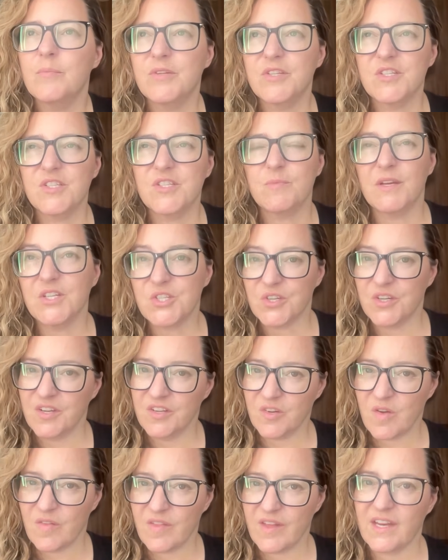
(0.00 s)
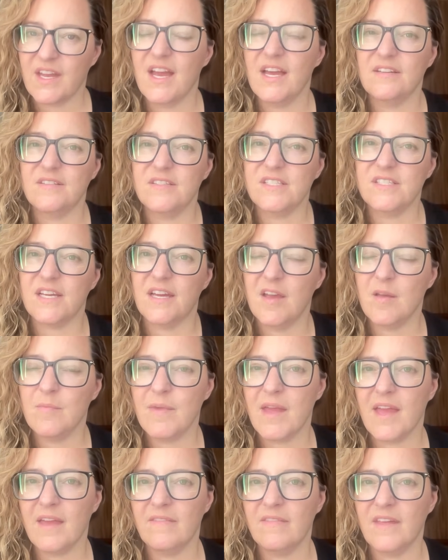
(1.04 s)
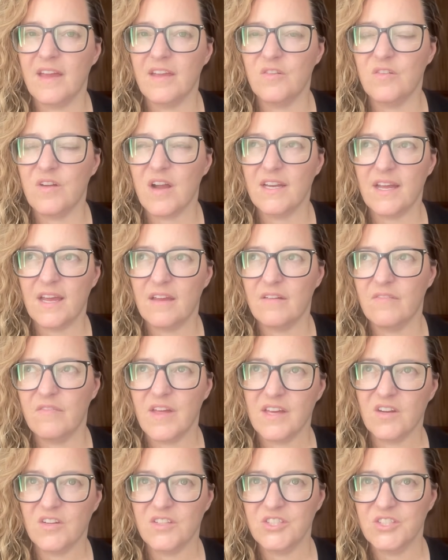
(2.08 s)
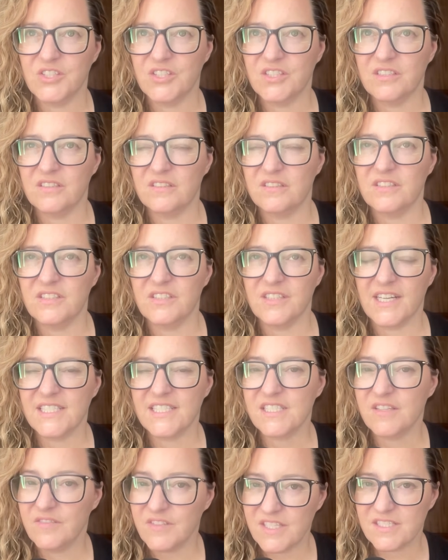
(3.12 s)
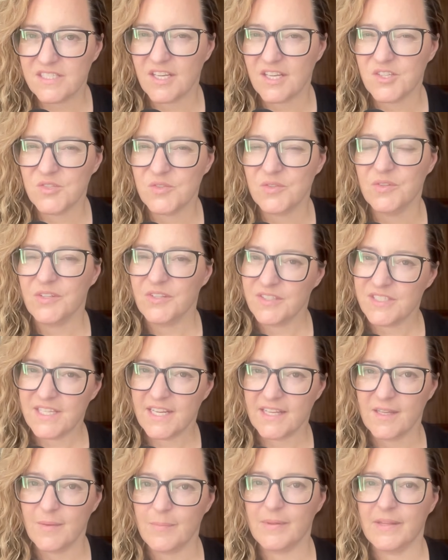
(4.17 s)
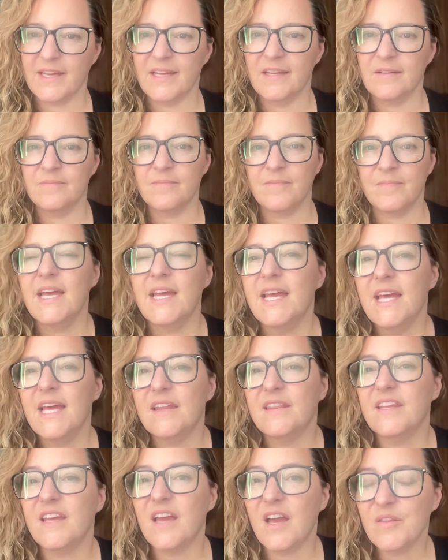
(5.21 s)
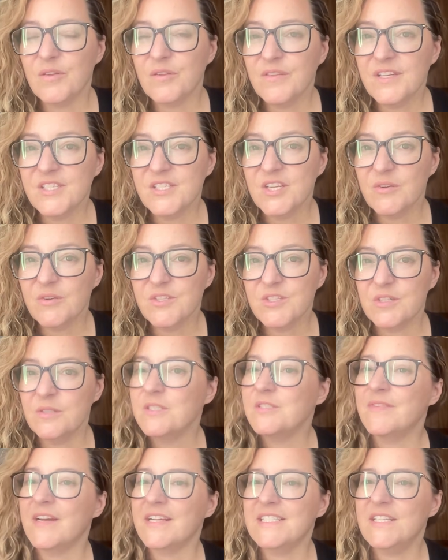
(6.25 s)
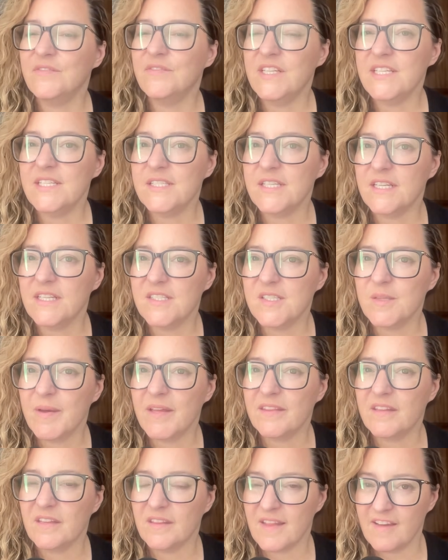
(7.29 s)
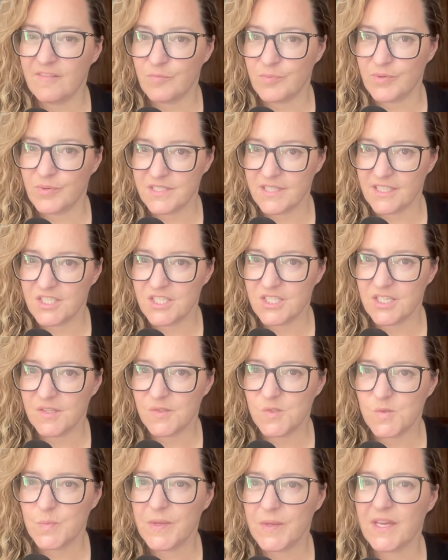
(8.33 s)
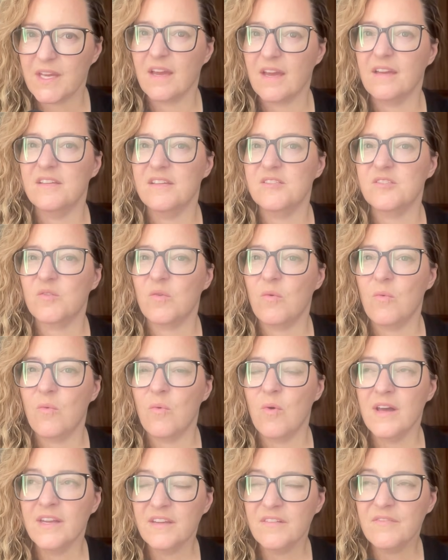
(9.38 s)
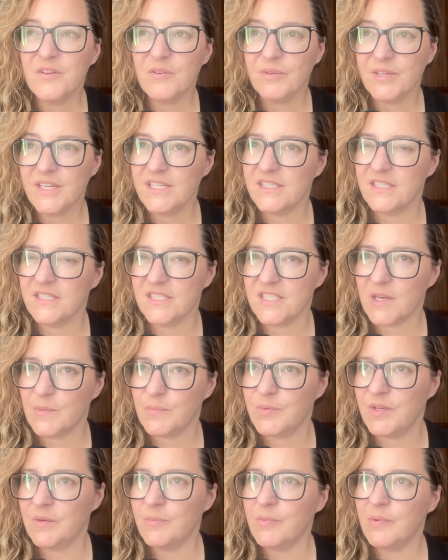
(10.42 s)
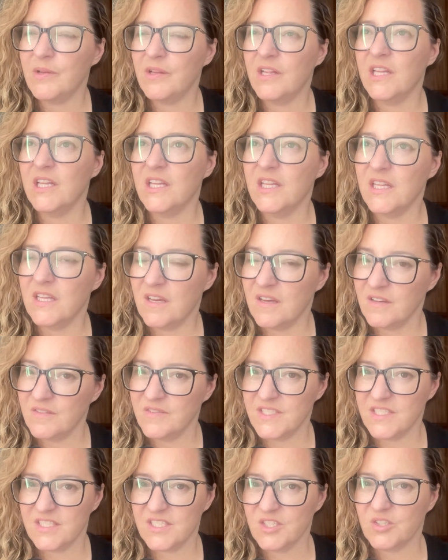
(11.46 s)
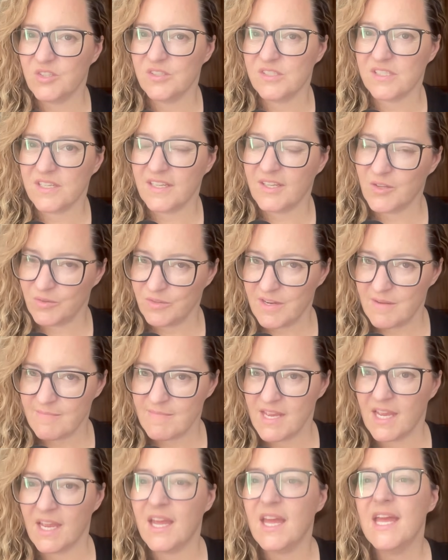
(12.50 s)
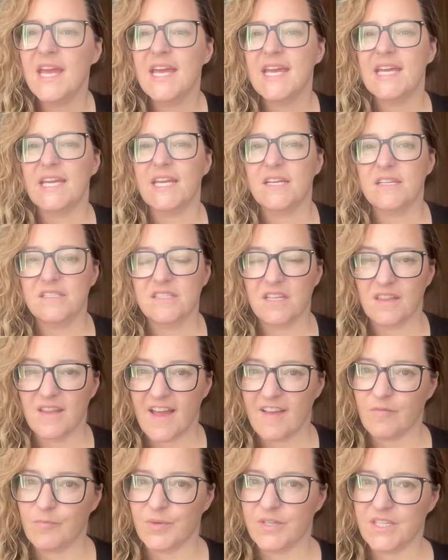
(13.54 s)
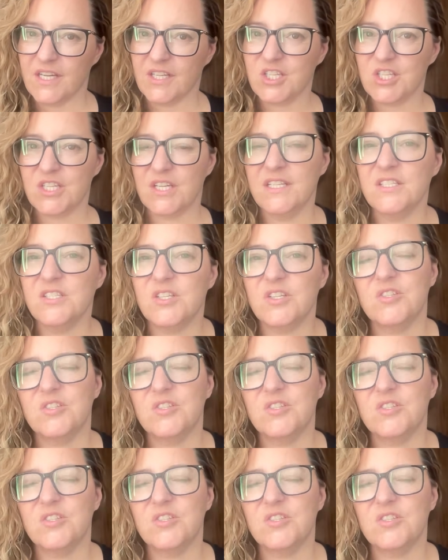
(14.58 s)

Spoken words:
But just make sure you know that ahead of time, and that you kind of have that on your activity schedule, your daily plan. The other thing to know in terms of activities is about the live productions, because one of the reasons that people love Disney Cruise Line, including me, is the live productions.